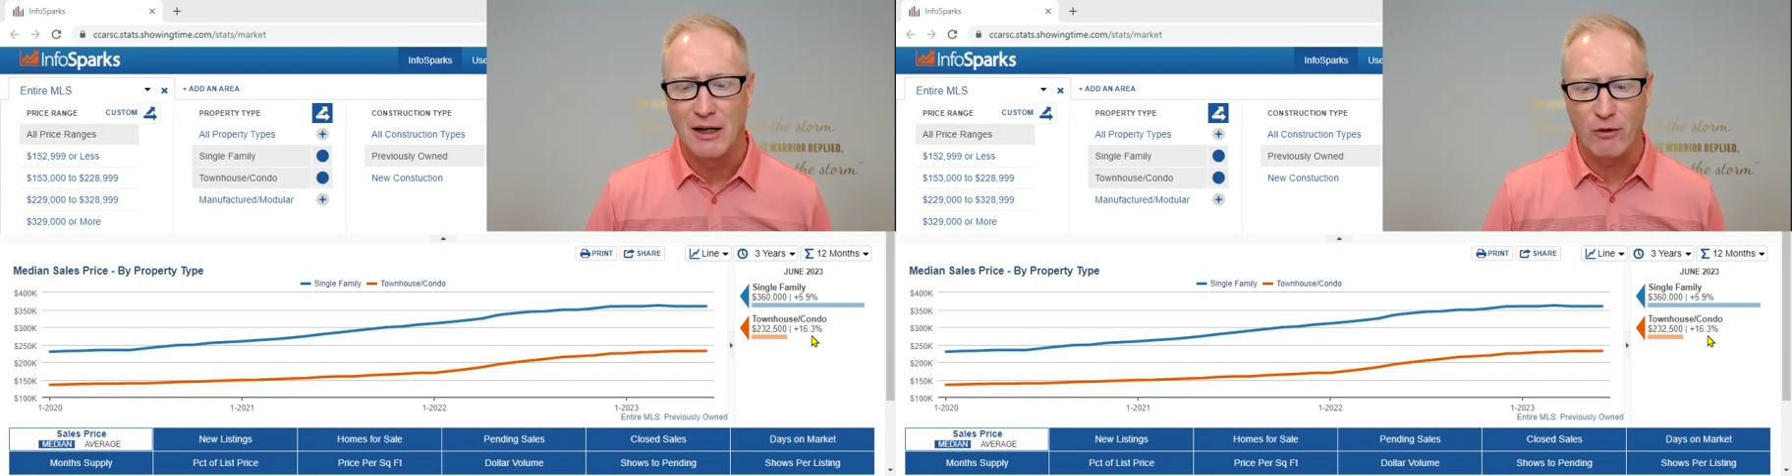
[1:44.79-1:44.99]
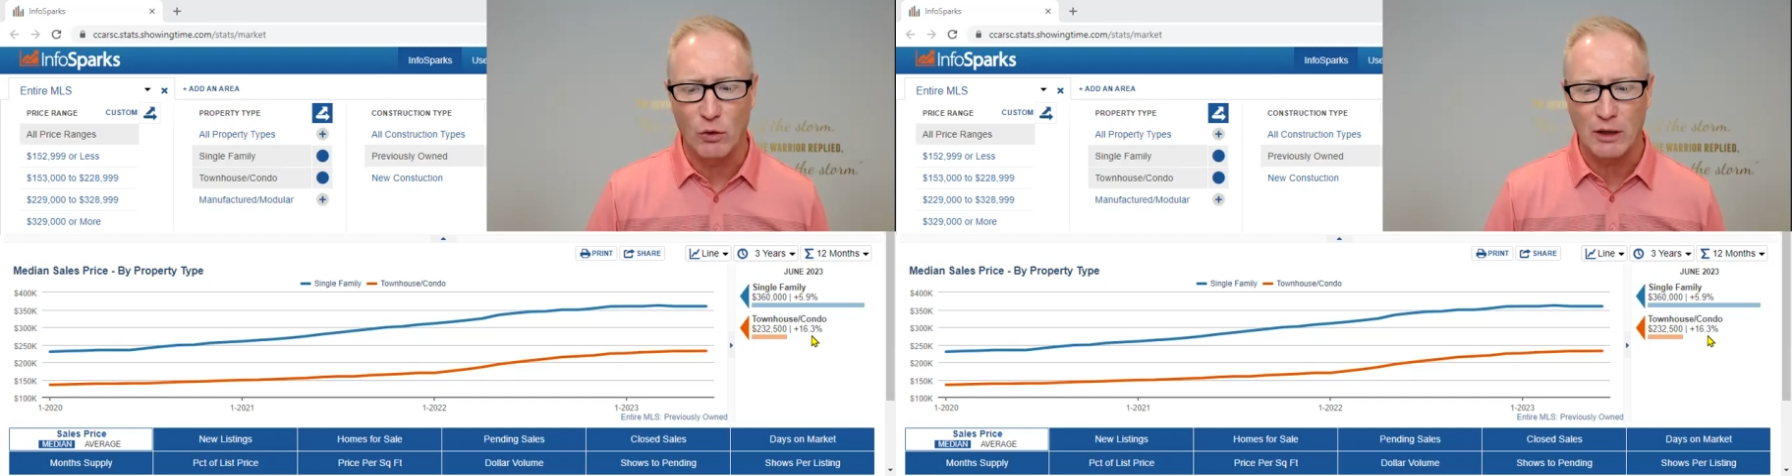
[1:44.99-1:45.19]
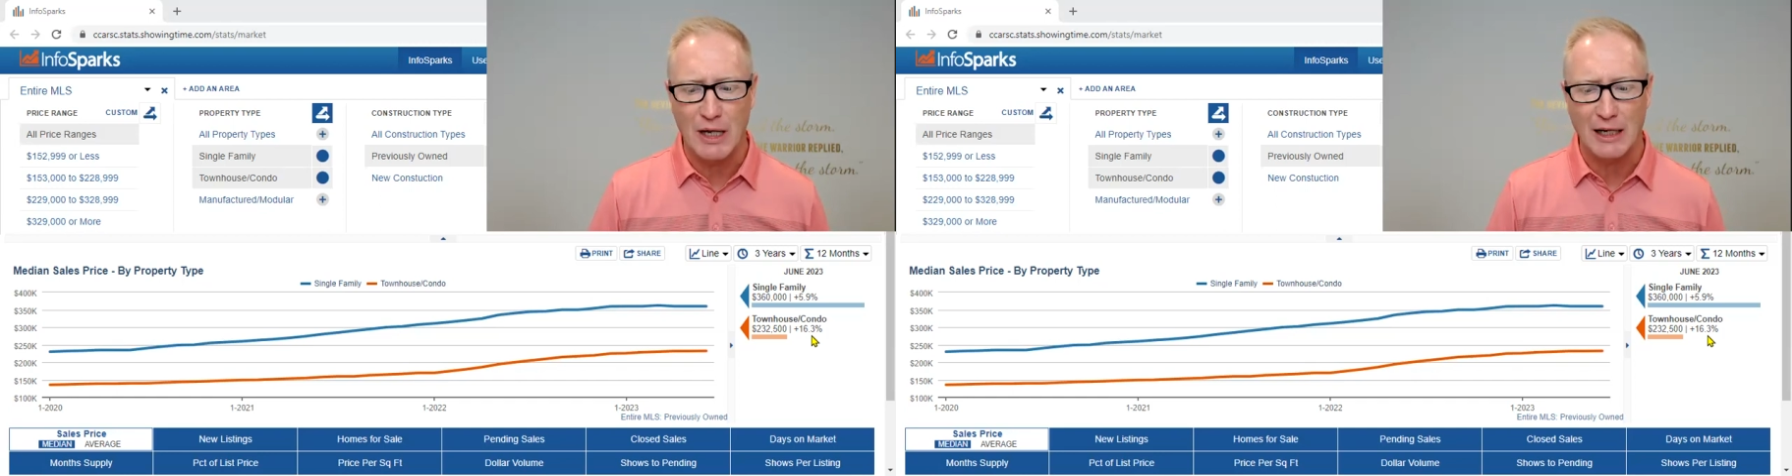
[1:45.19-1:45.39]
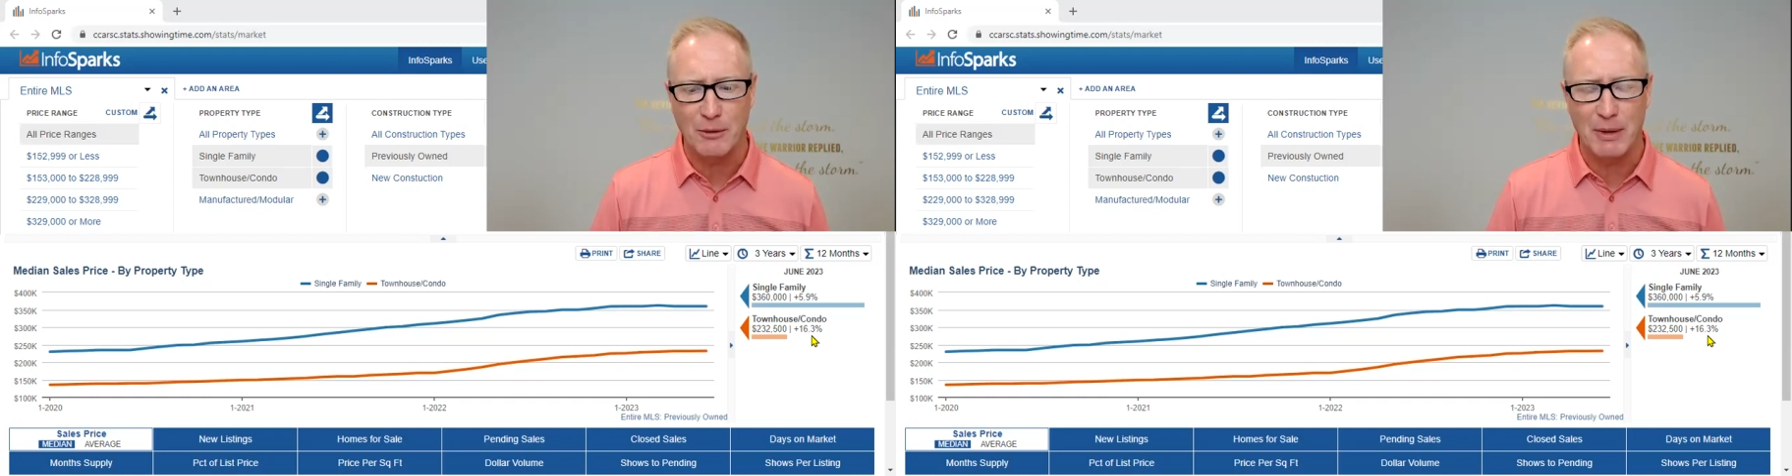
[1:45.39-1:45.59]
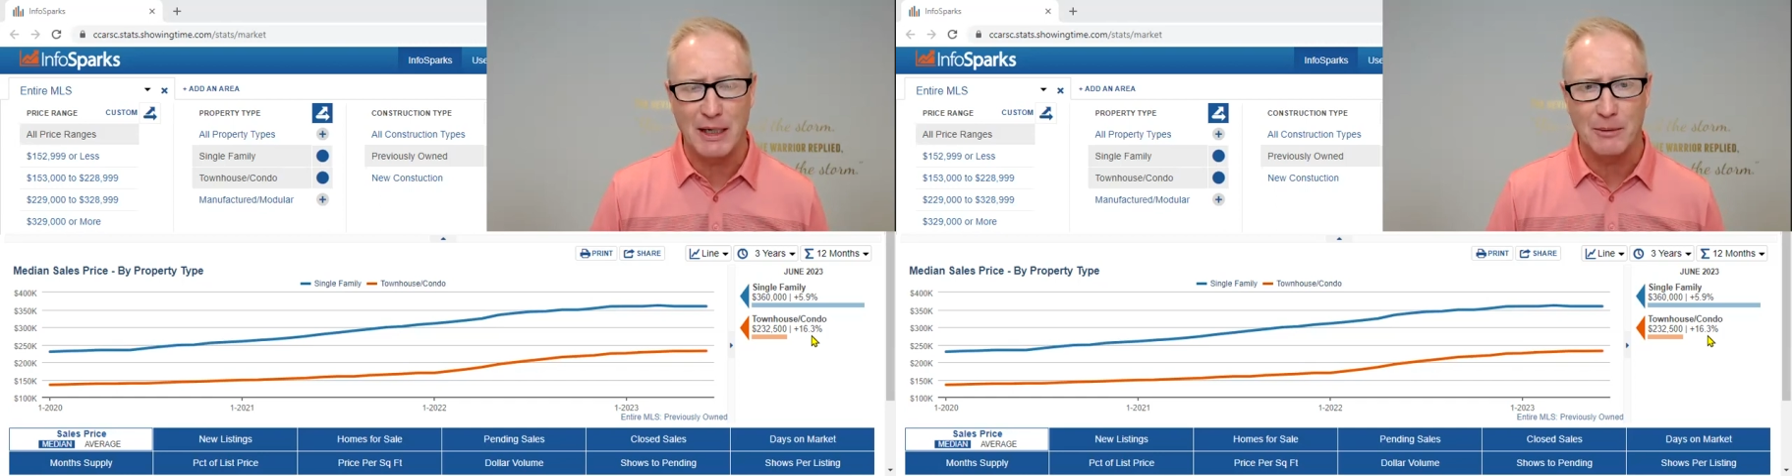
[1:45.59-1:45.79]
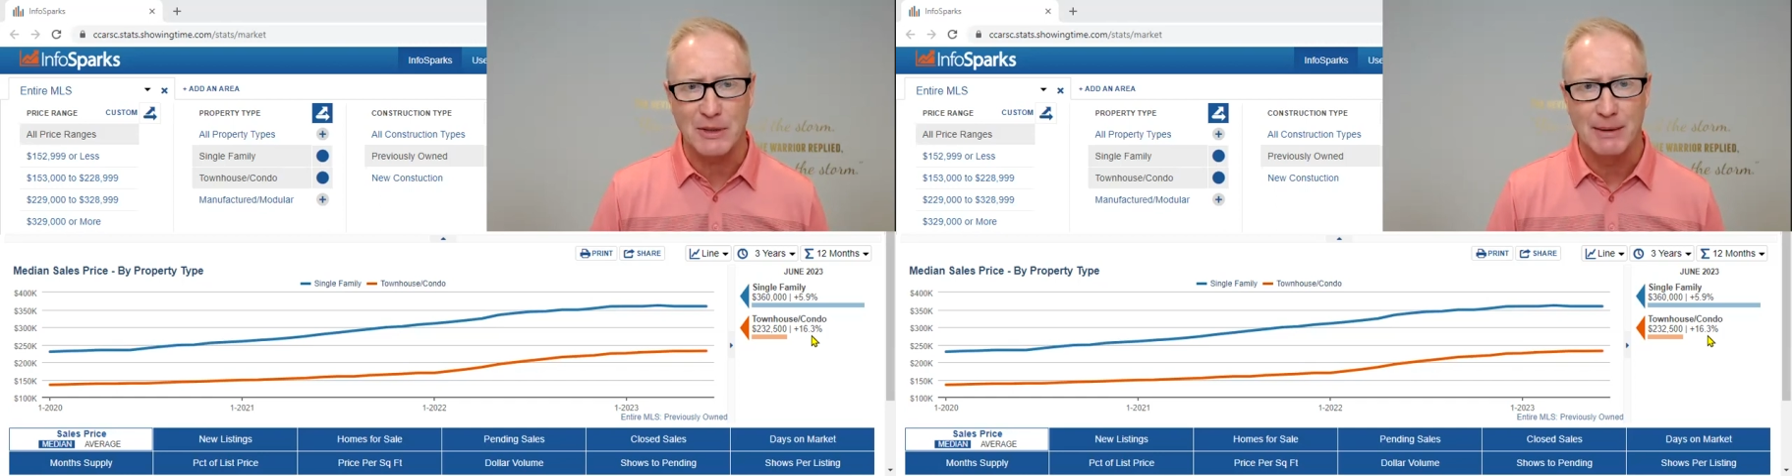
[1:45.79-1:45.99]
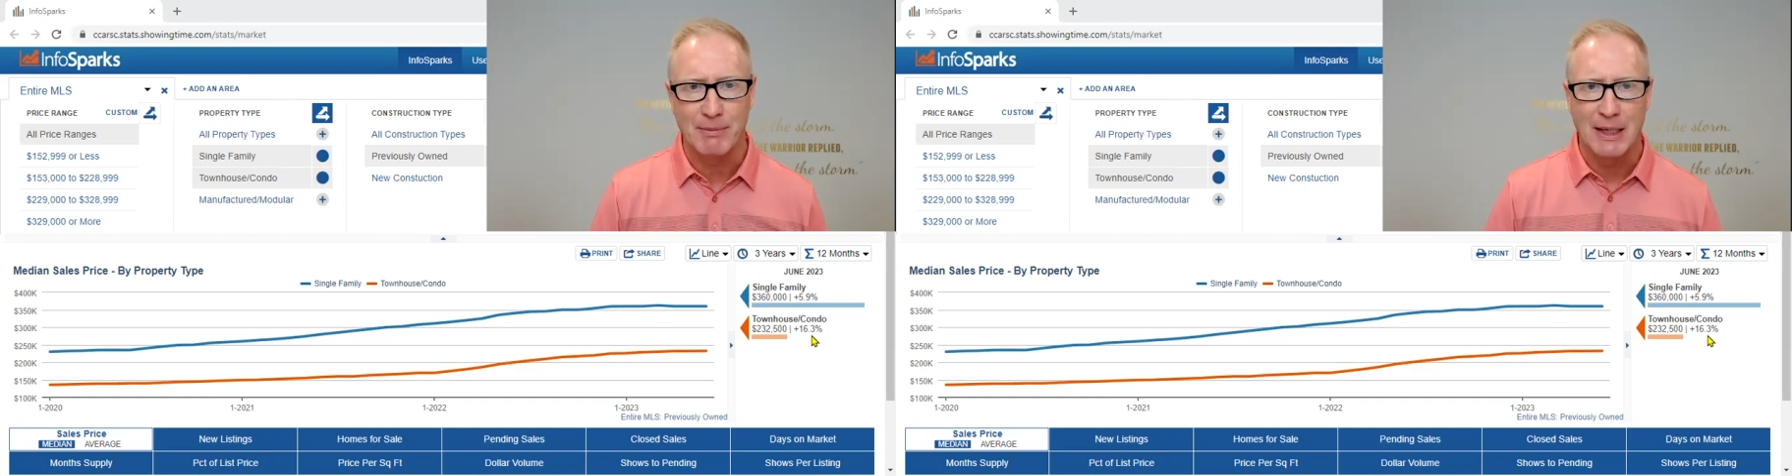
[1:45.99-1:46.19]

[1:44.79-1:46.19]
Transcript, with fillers: for condominiums.